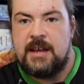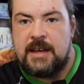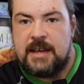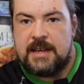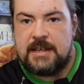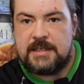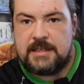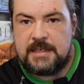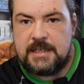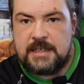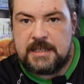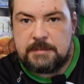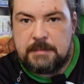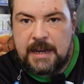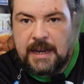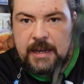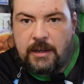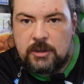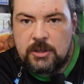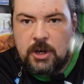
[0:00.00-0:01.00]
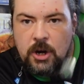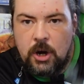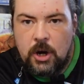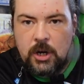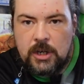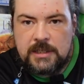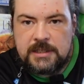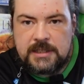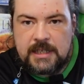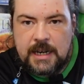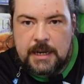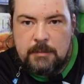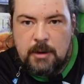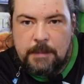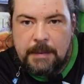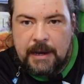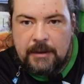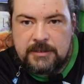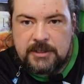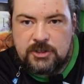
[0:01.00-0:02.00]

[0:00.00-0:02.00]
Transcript: is these metal coins that I'm about